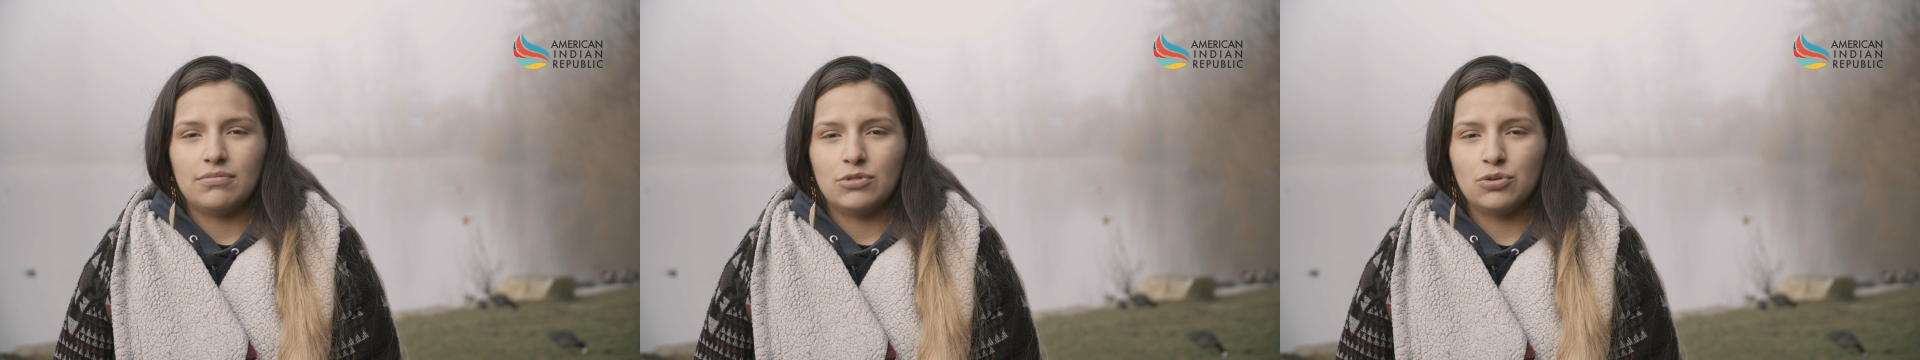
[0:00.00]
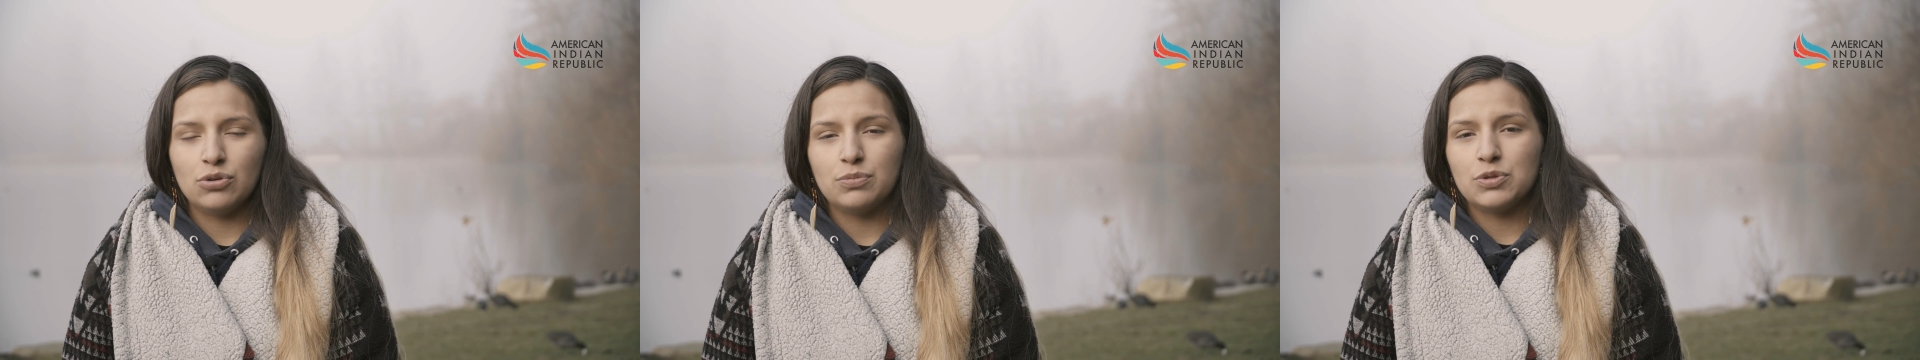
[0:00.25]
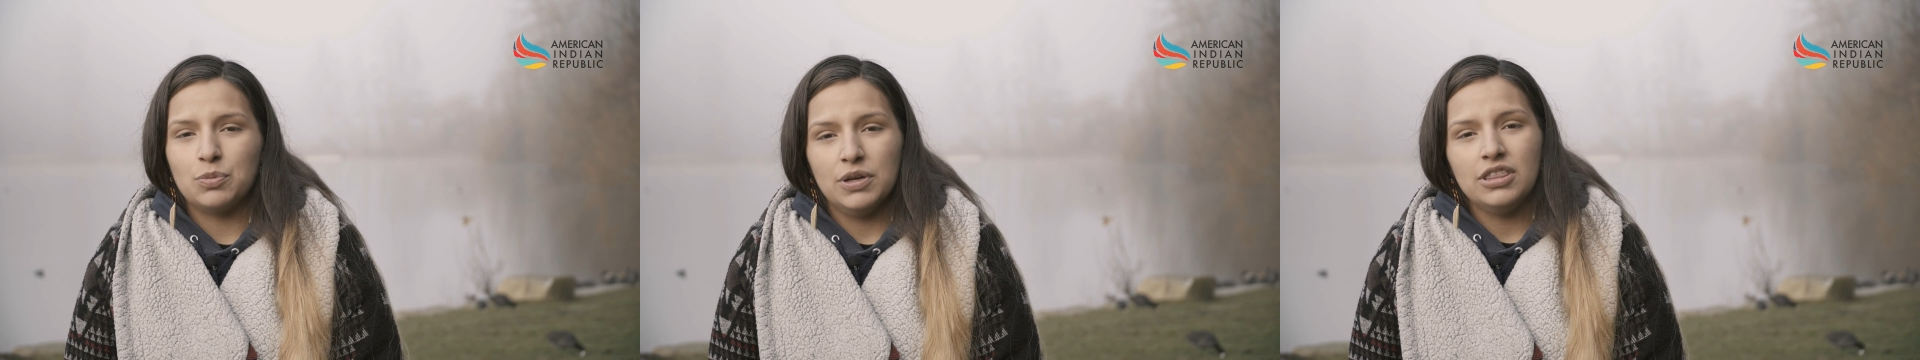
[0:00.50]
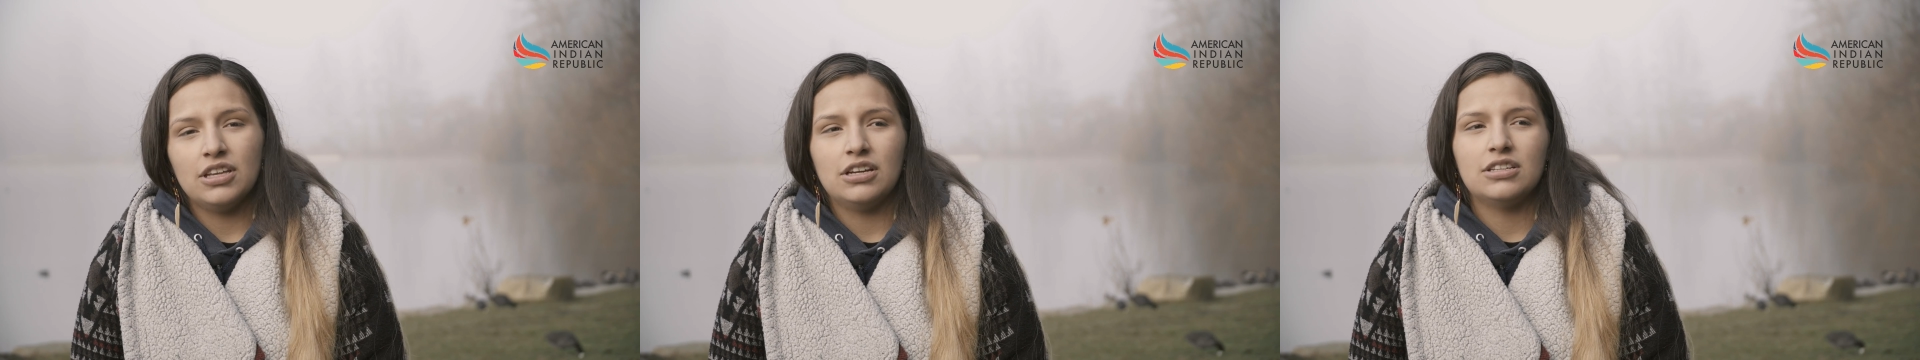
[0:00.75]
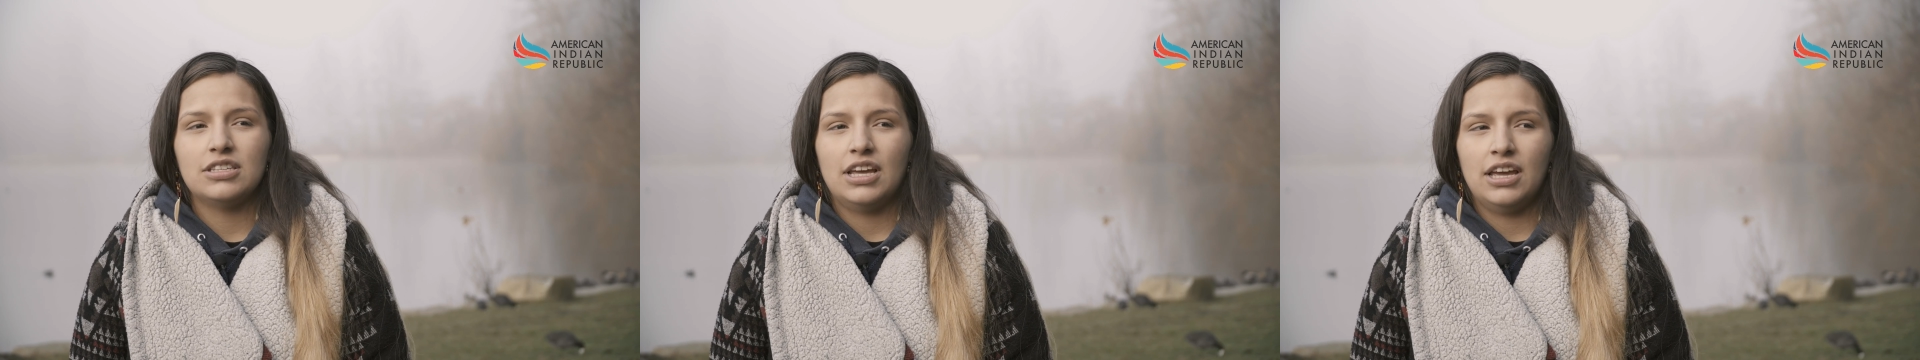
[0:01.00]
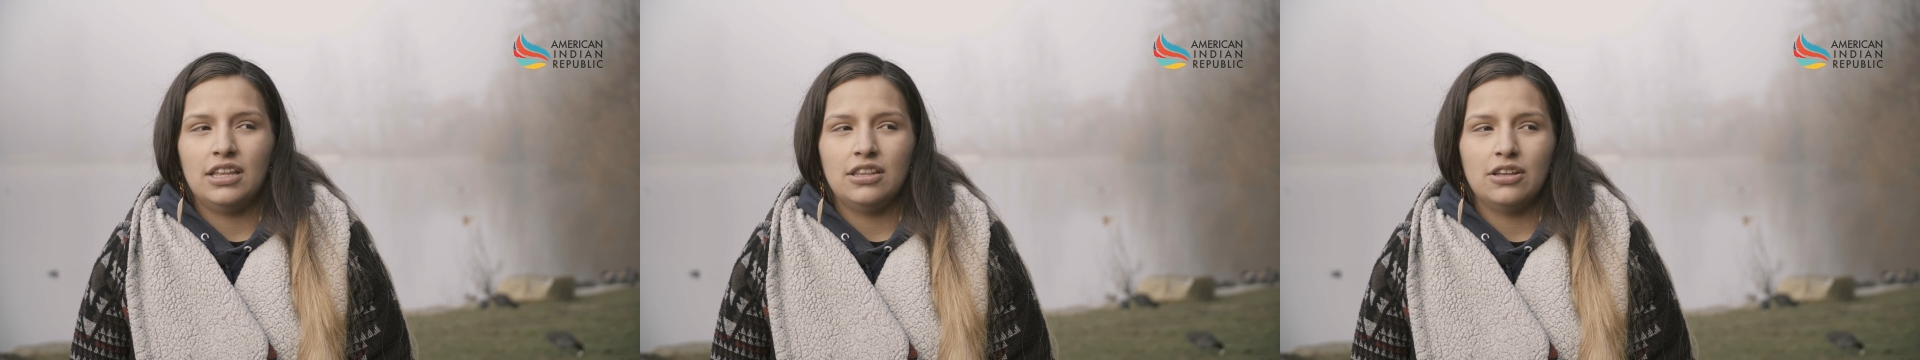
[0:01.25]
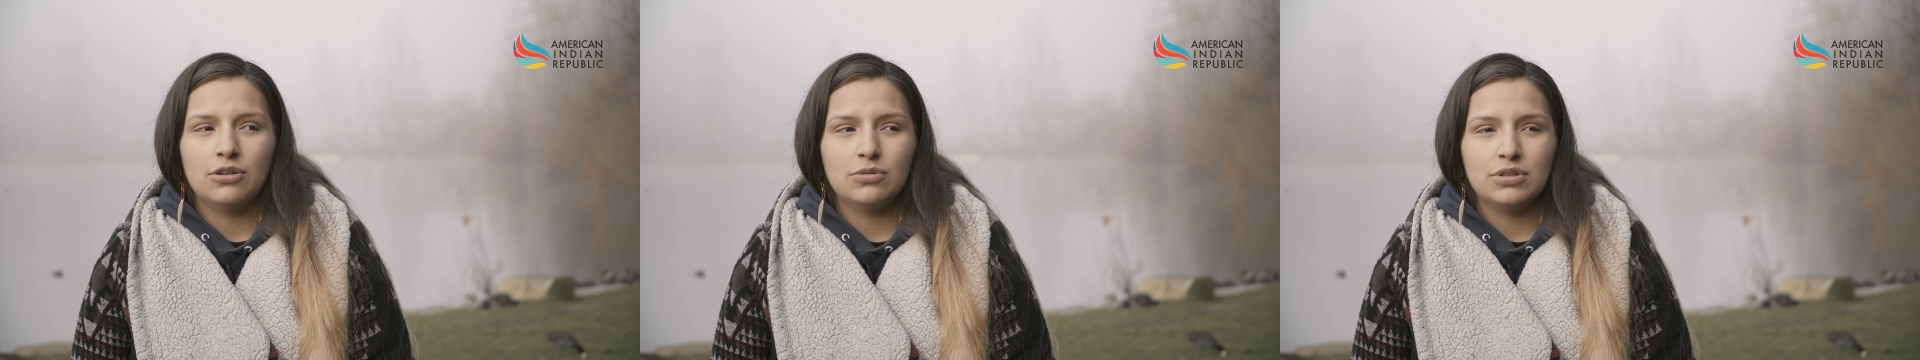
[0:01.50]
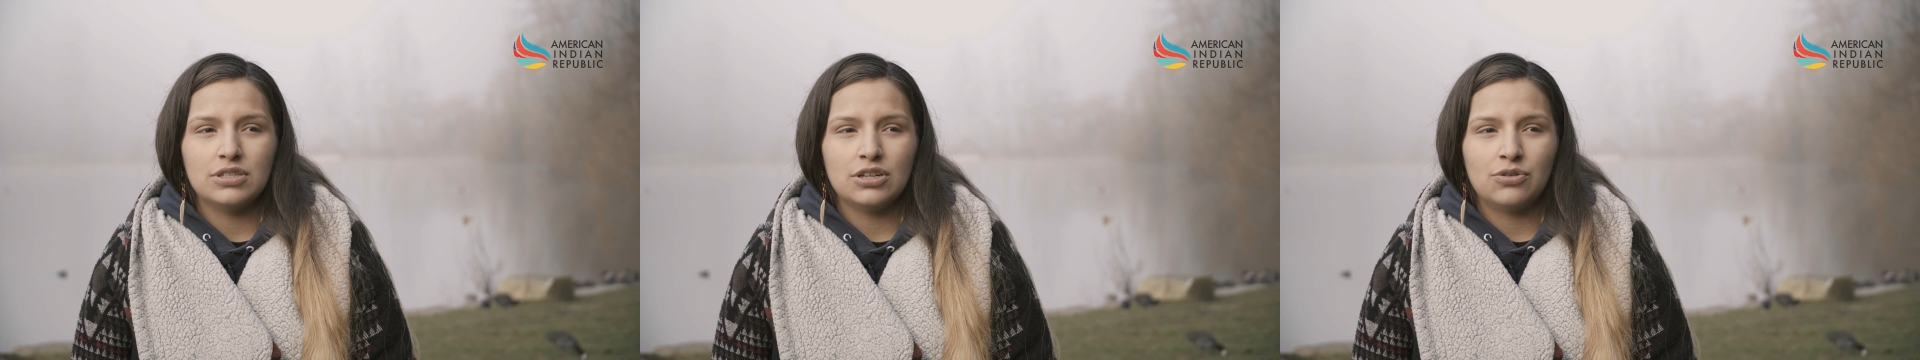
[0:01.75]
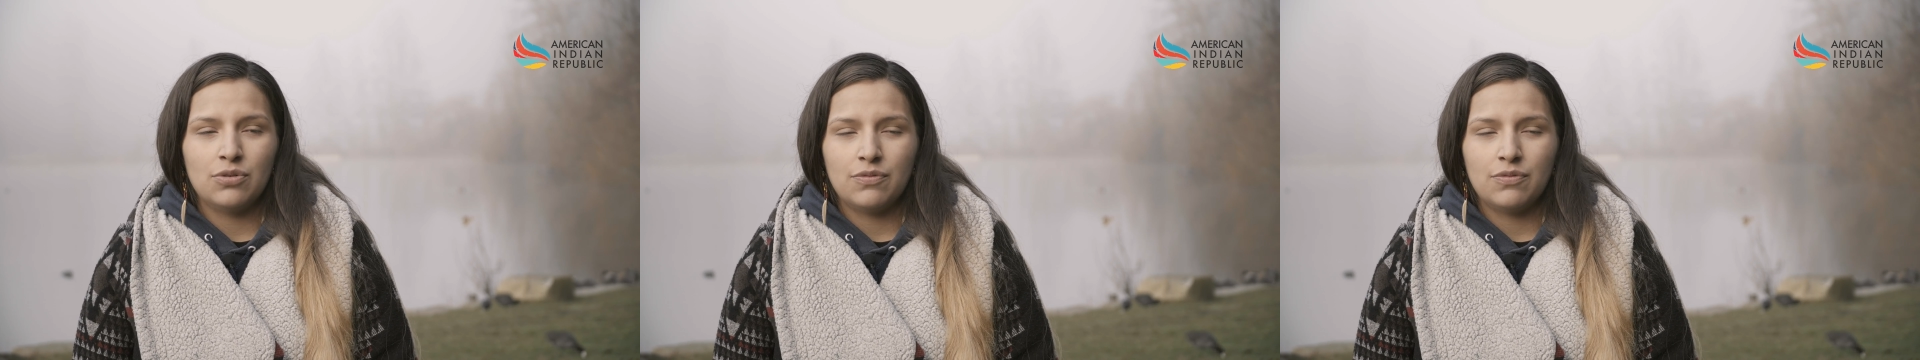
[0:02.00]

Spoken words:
groups with us, and there was a group